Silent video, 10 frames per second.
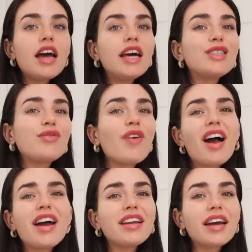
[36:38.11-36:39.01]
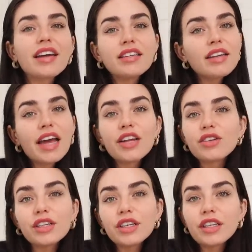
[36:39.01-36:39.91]
it's fine, I can
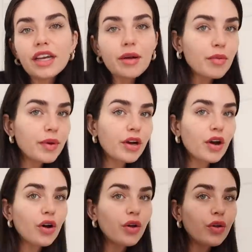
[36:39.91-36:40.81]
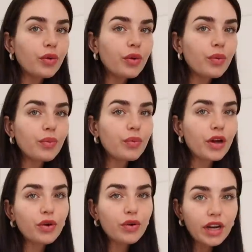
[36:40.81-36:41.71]
handle it, like I'm a big girl,
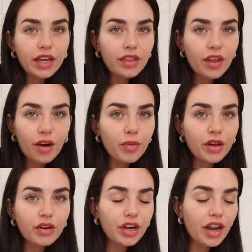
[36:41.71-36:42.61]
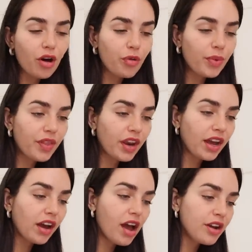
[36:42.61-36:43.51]
I don't need therapy, I don't need help. And then
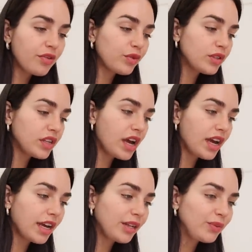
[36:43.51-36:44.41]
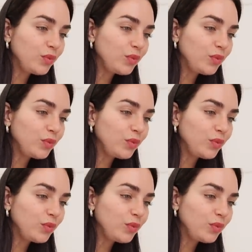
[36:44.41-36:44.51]
I kind of was like,